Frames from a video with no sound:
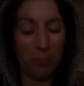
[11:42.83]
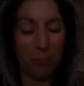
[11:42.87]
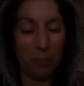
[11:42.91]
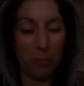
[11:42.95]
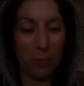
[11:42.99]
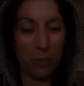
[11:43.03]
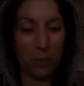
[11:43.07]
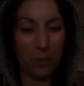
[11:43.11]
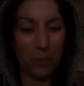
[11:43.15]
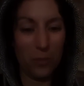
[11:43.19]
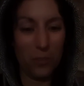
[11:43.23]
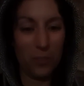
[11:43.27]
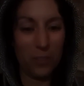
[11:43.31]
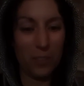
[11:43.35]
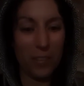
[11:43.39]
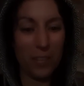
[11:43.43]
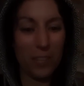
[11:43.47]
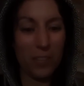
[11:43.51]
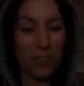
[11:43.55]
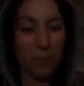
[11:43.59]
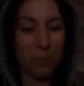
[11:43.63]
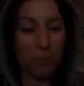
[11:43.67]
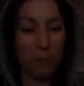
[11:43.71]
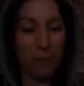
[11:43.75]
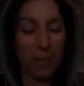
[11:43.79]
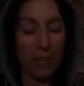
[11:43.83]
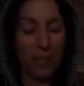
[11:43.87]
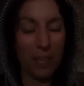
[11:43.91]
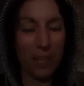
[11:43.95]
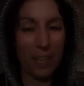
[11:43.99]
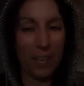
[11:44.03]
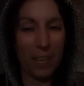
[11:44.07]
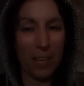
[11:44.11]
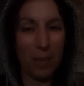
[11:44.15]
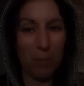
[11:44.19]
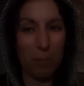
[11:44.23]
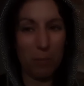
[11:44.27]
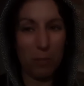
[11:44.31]
But that is making
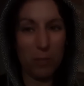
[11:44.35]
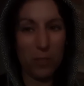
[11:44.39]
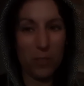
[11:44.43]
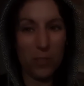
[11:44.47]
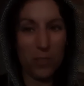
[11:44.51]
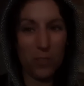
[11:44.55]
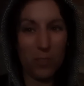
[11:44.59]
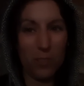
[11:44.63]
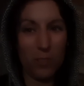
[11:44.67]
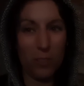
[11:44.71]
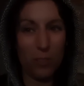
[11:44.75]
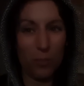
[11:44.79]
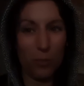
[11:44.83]
habits.